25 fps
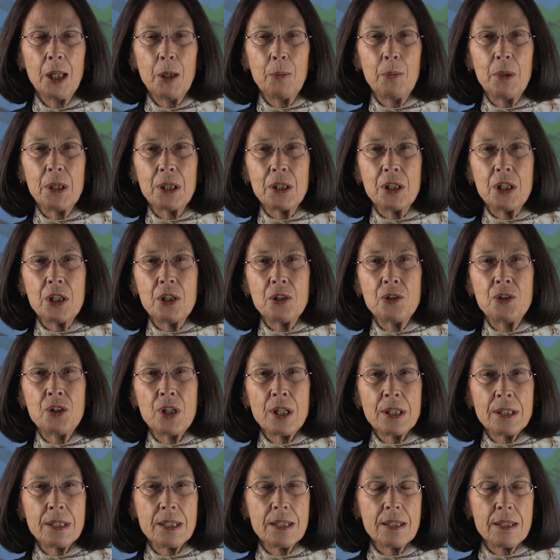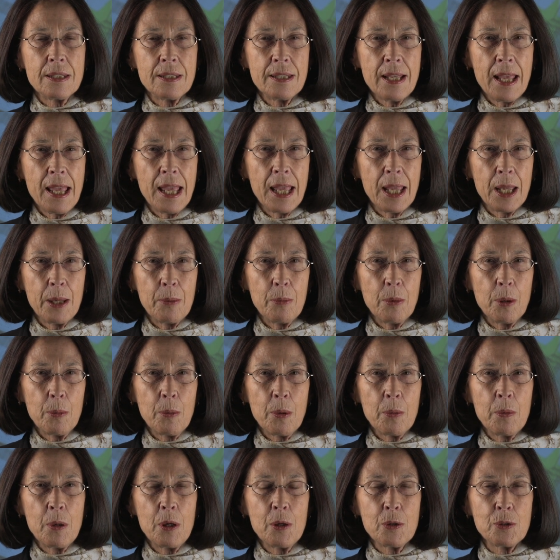But just the same, a
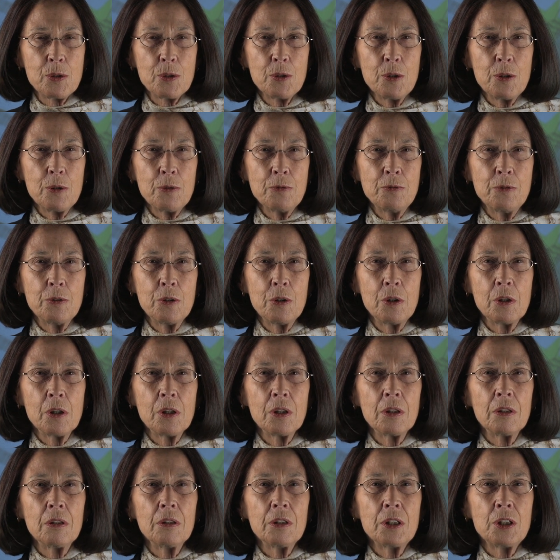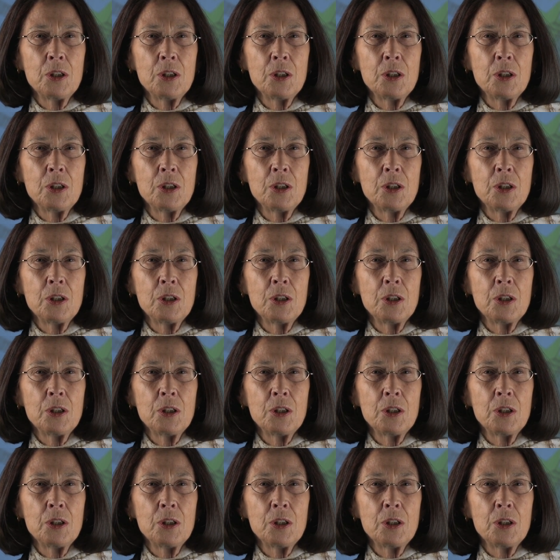proposal for